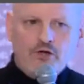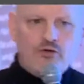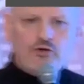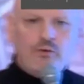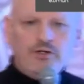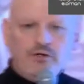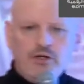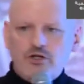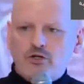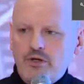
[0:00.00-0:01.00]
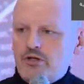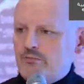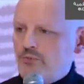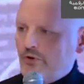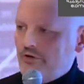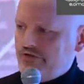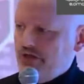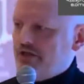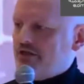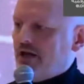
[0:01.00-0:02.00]
you're going to integrate components
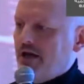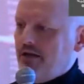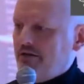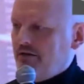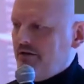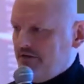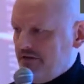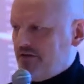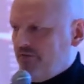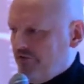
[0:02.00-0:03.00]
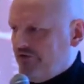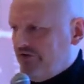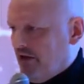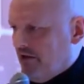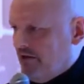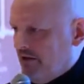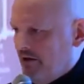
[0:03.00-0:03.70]
inside systems you sell.